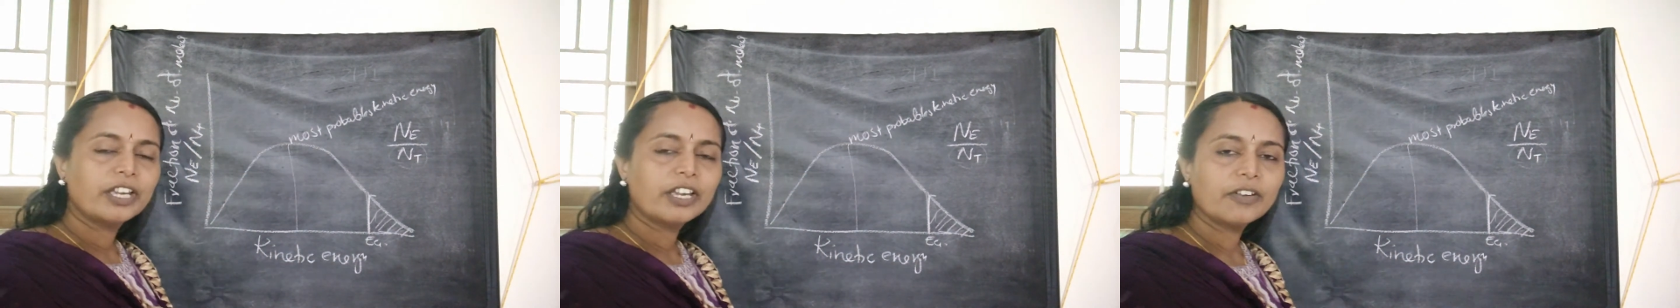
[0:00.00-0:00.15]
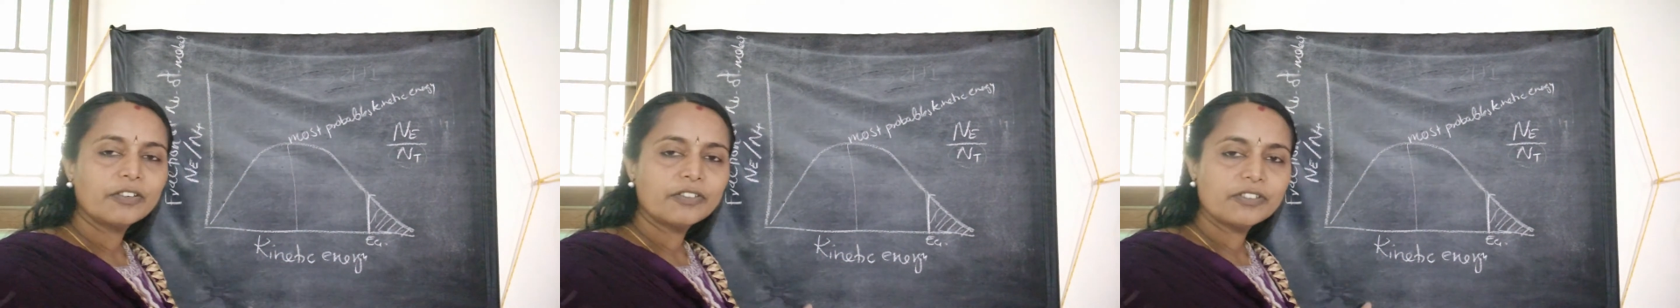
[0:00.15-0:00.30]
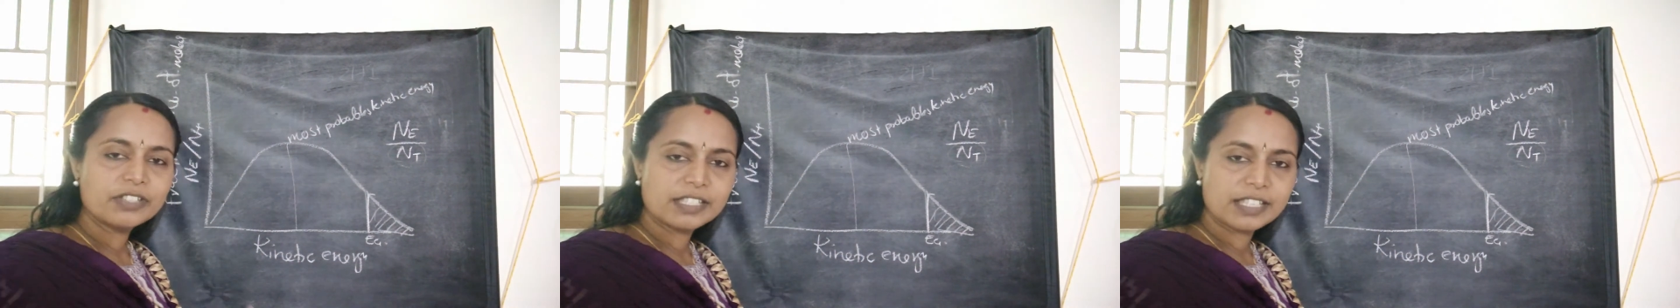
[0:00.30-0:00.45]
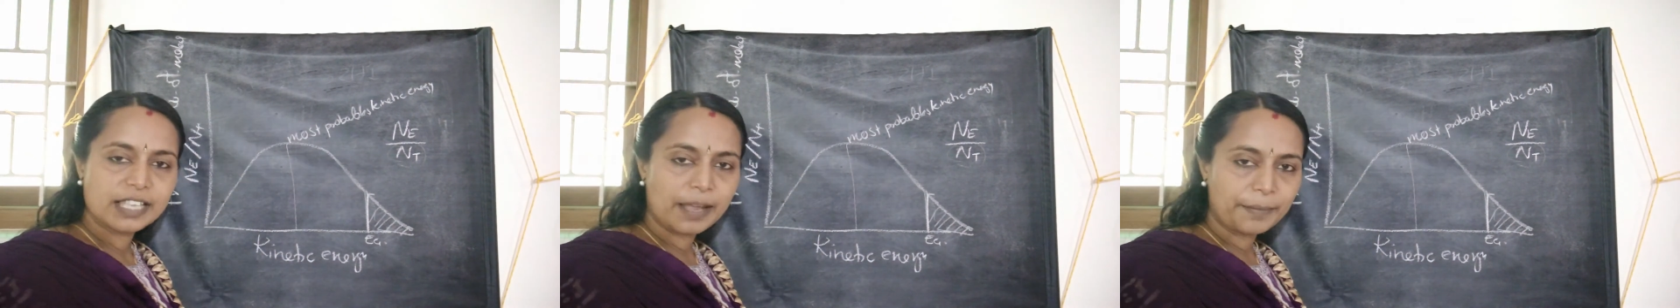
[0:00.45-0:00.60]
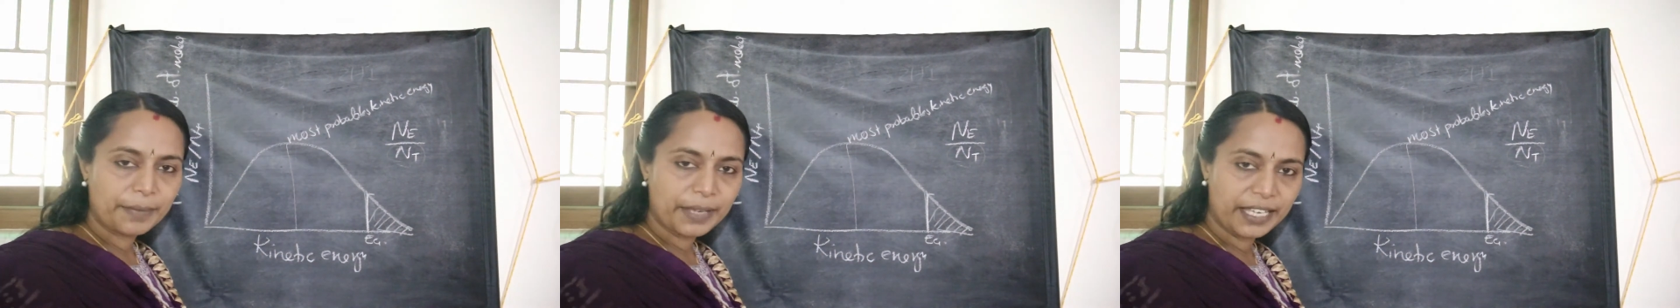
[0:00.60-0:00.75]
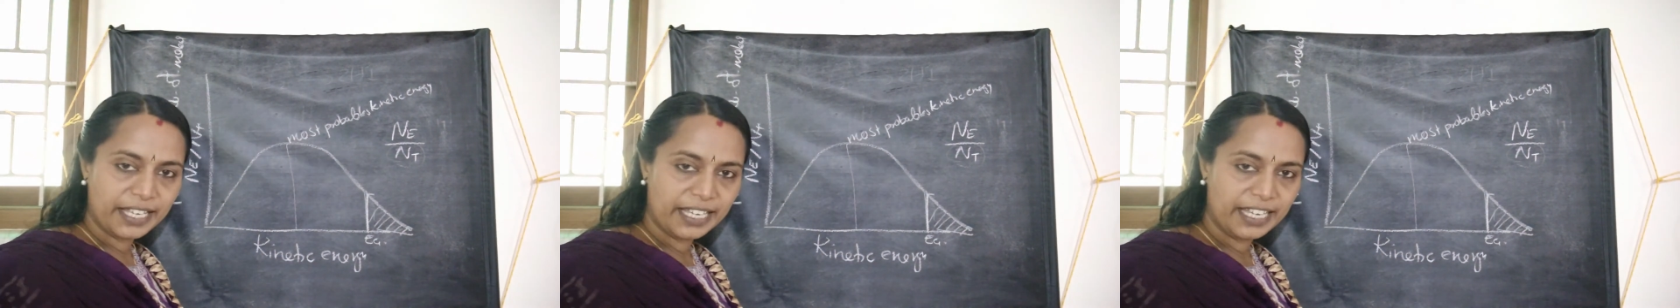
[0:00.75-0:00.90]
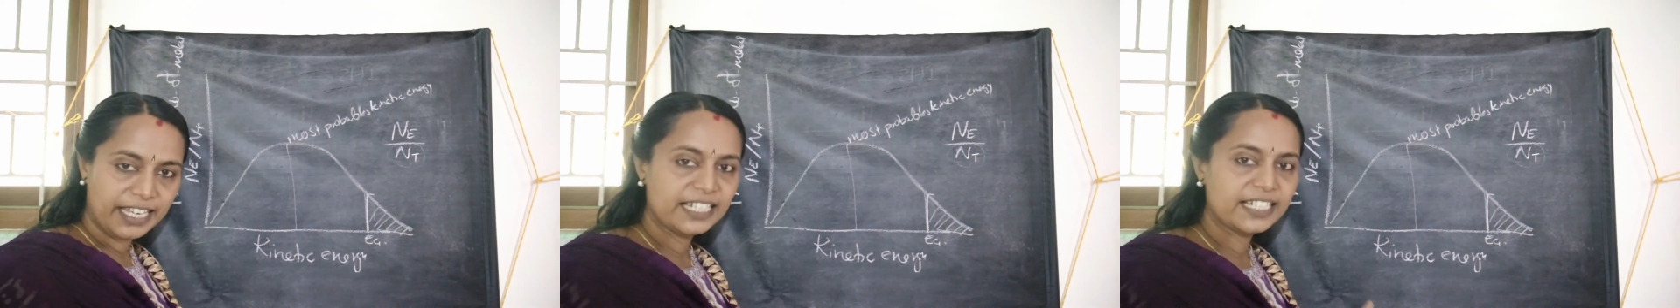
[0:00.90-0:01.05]
give some
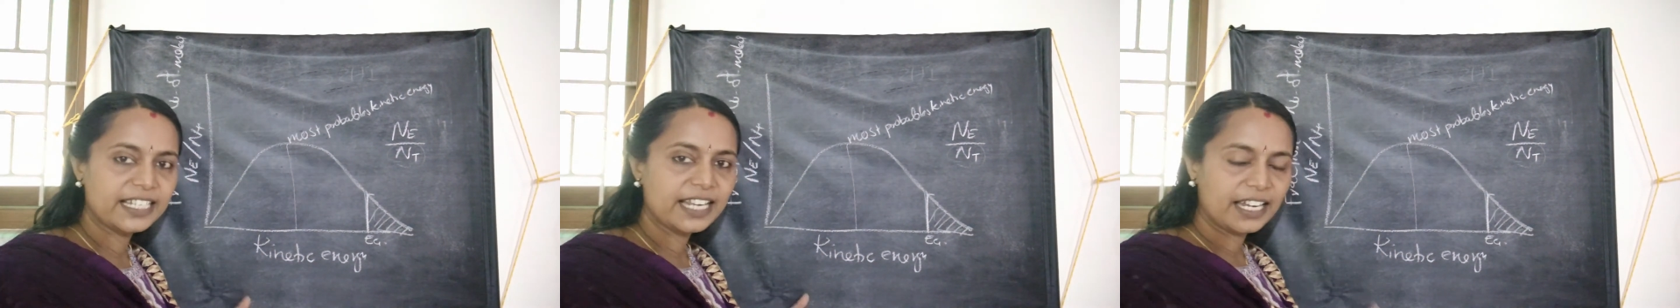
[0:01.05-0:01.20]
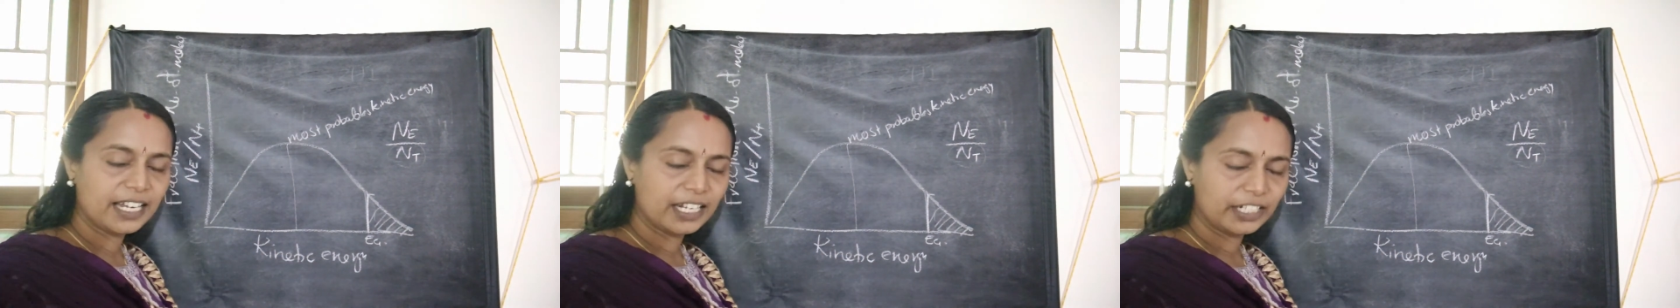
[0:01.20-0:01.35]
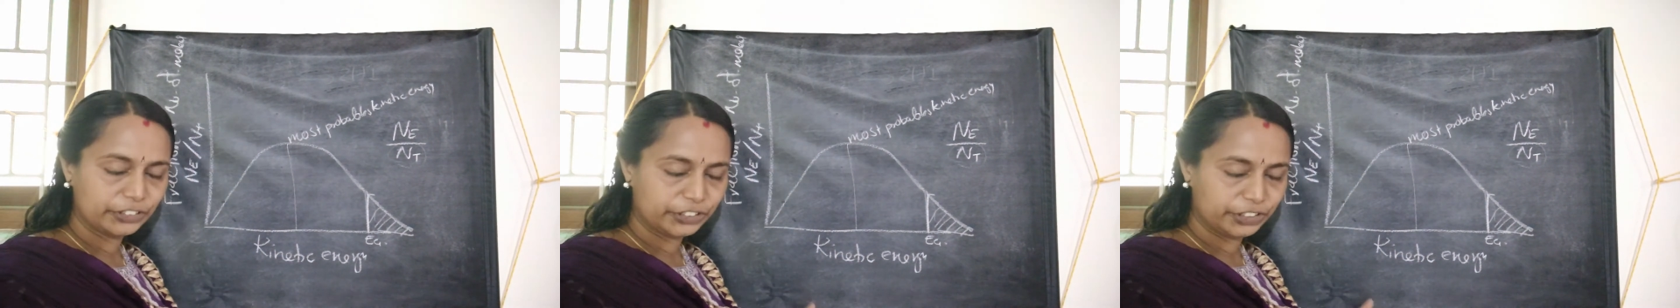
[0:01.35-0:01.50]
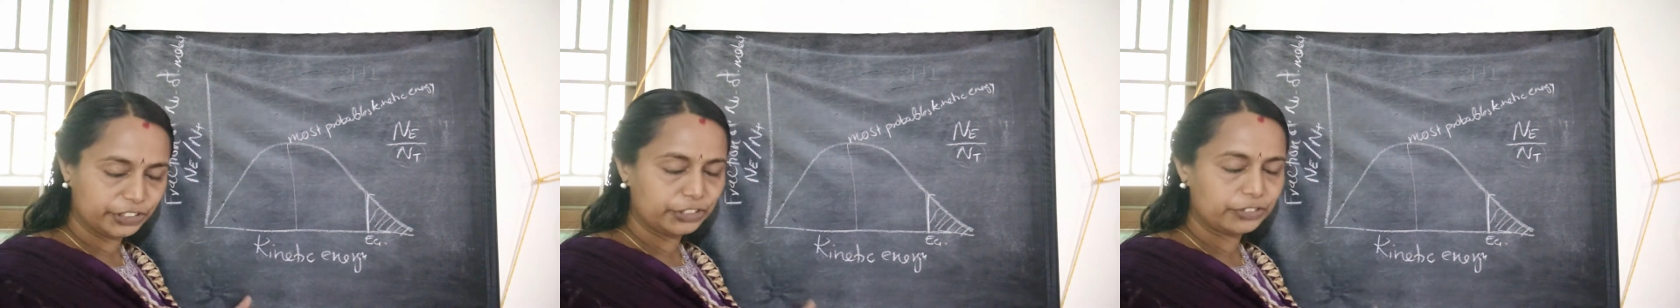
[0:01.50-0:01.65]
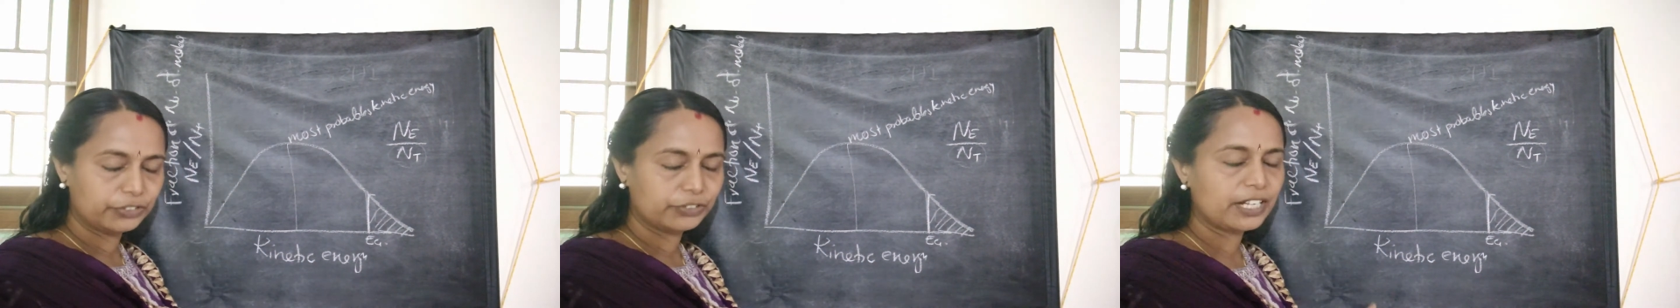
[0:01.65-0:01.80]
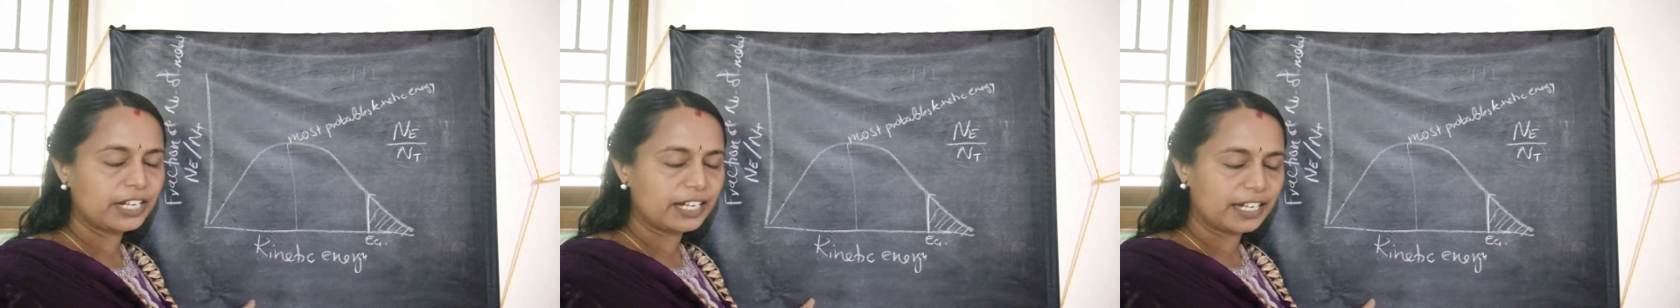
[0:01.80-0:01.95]
heat energy to the